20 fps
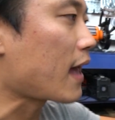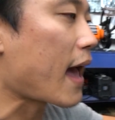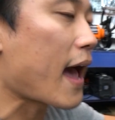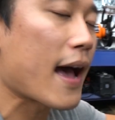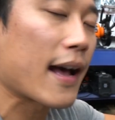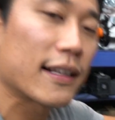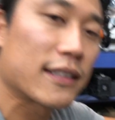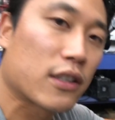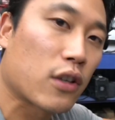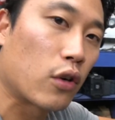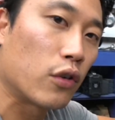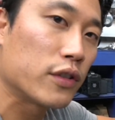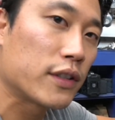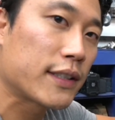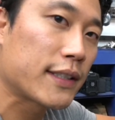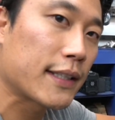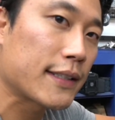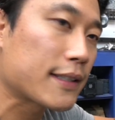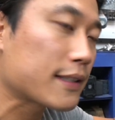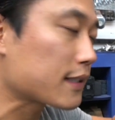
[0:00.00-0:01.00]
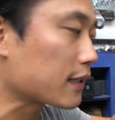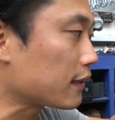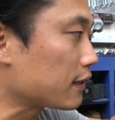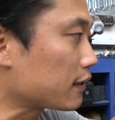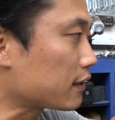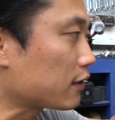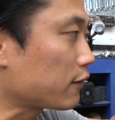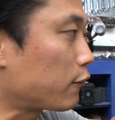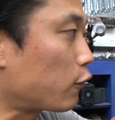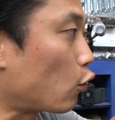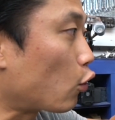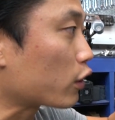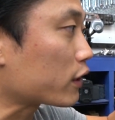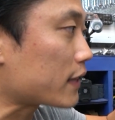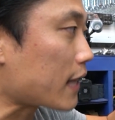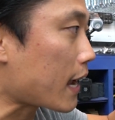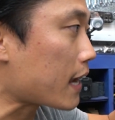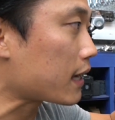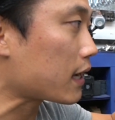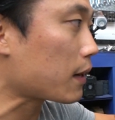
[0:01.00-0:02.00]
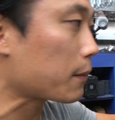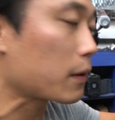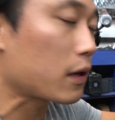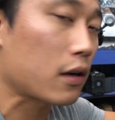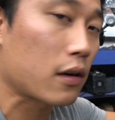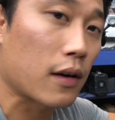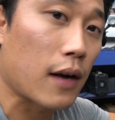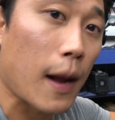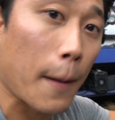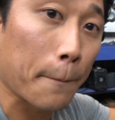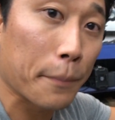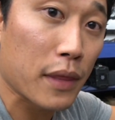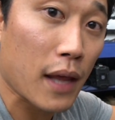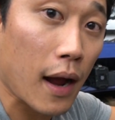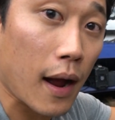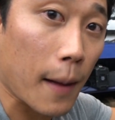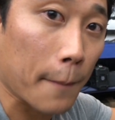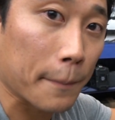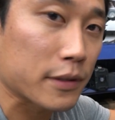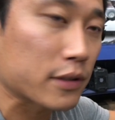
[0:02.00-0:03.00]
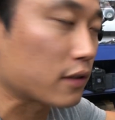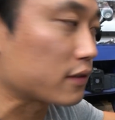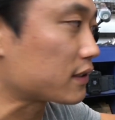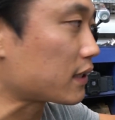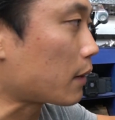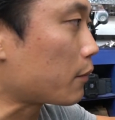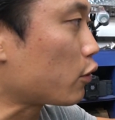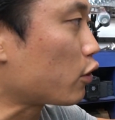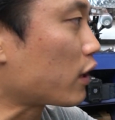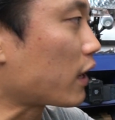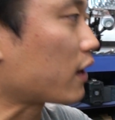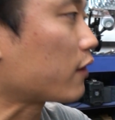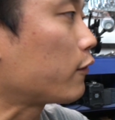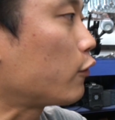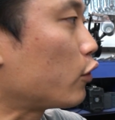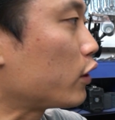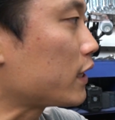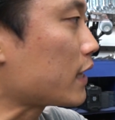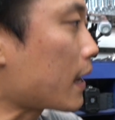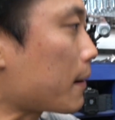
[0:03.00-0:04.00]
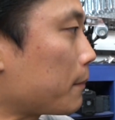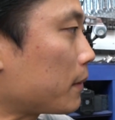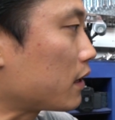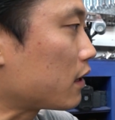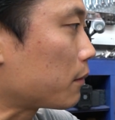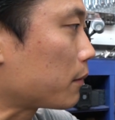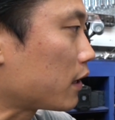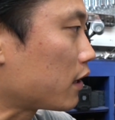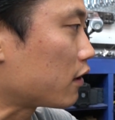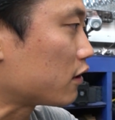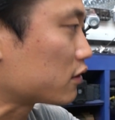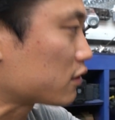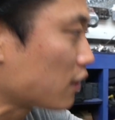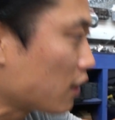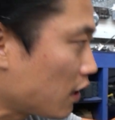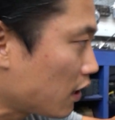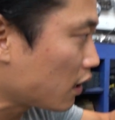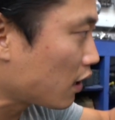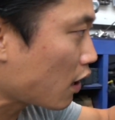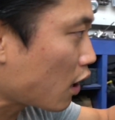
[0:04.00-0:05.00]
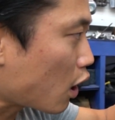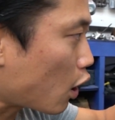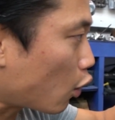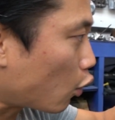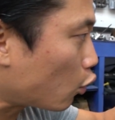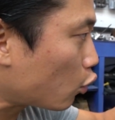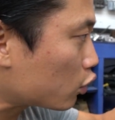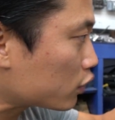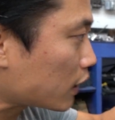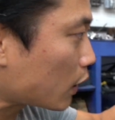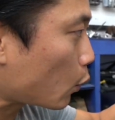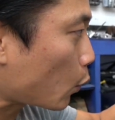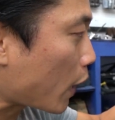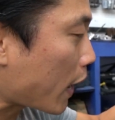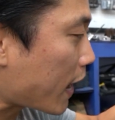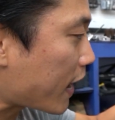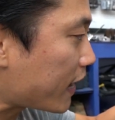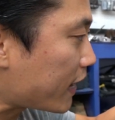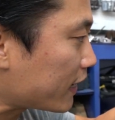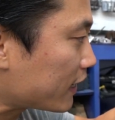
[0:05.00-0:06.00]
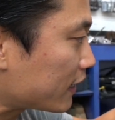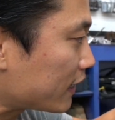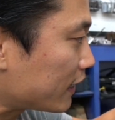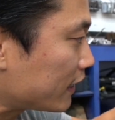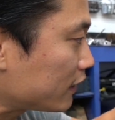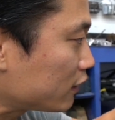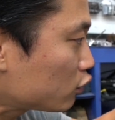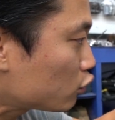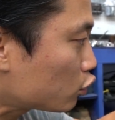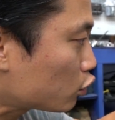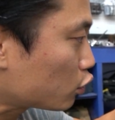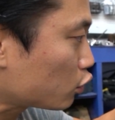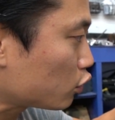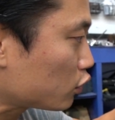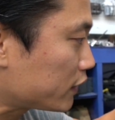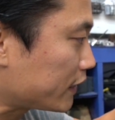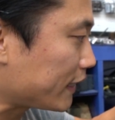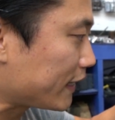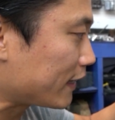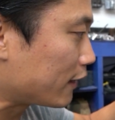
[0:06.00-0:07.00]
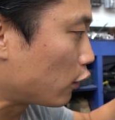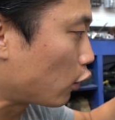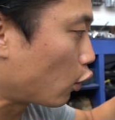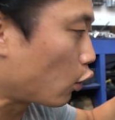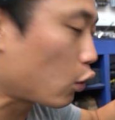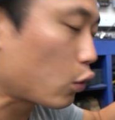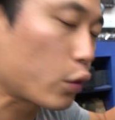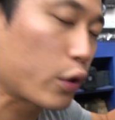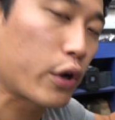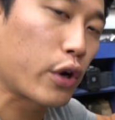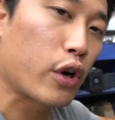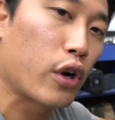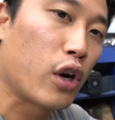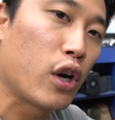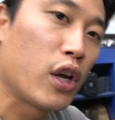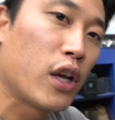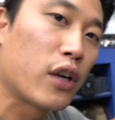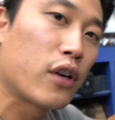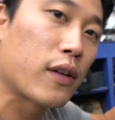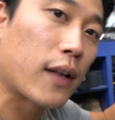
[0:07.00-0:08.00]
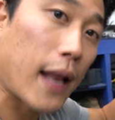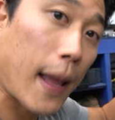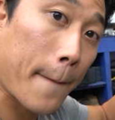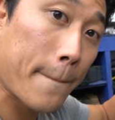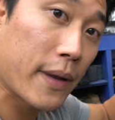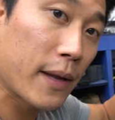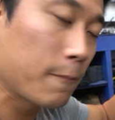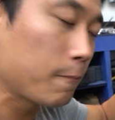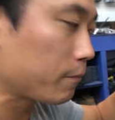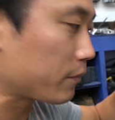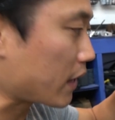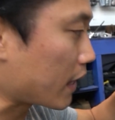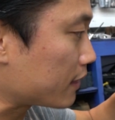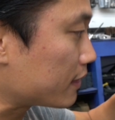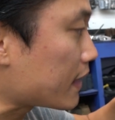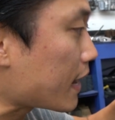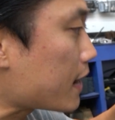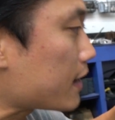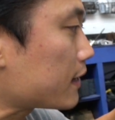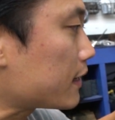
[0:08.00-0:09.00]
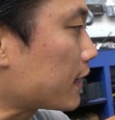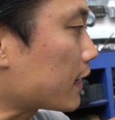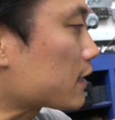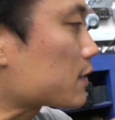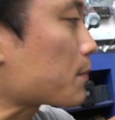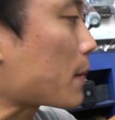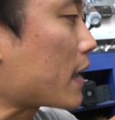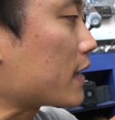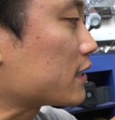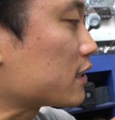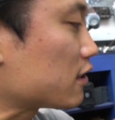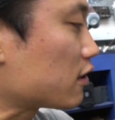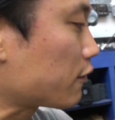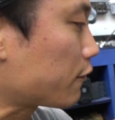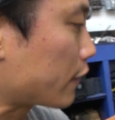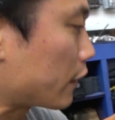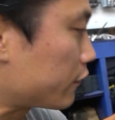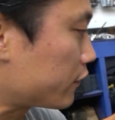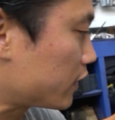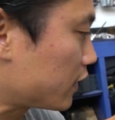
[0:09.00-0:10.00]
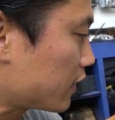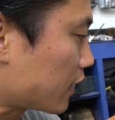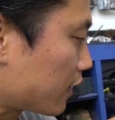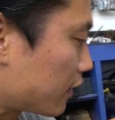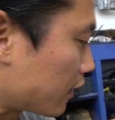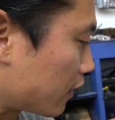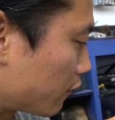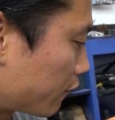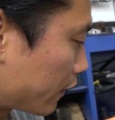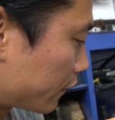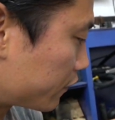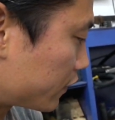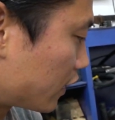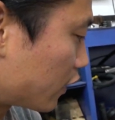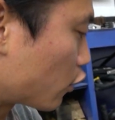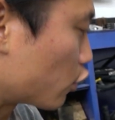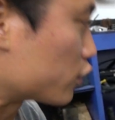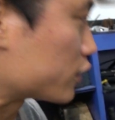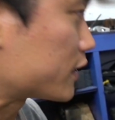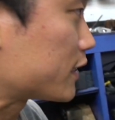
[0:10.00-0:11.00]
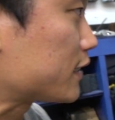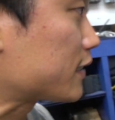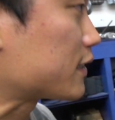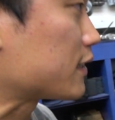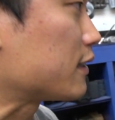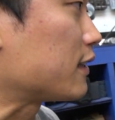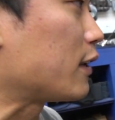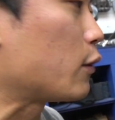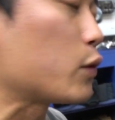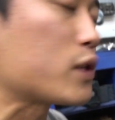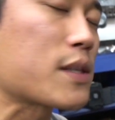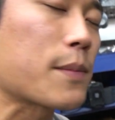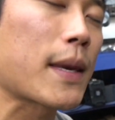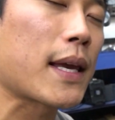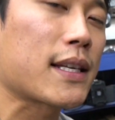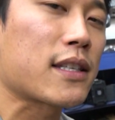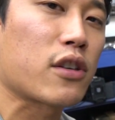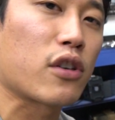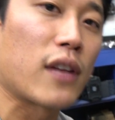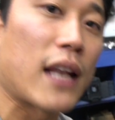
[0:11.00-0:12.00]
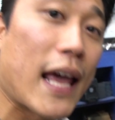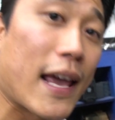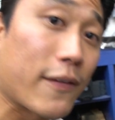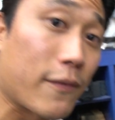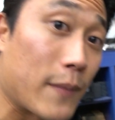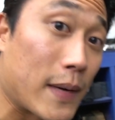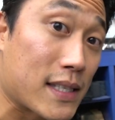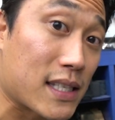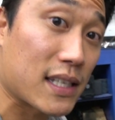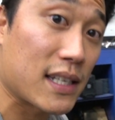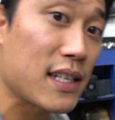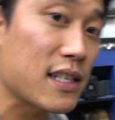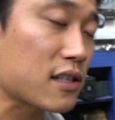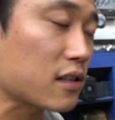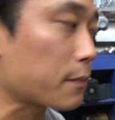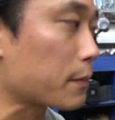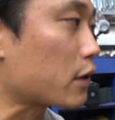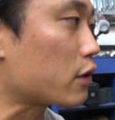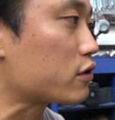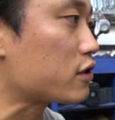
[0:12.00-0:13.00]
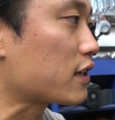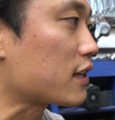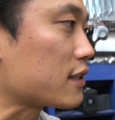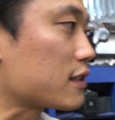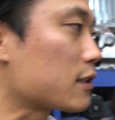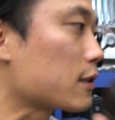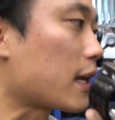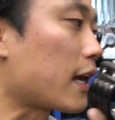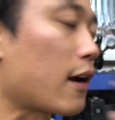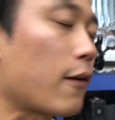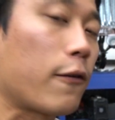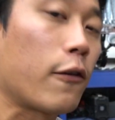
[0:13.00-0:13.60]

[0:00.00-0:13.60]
has consistent fork diameter up top. So some are like 48 millimeters all the way into the lower clamp, and then it expands into 50 and then 50 consistently, which makes your life much easier because you can just get a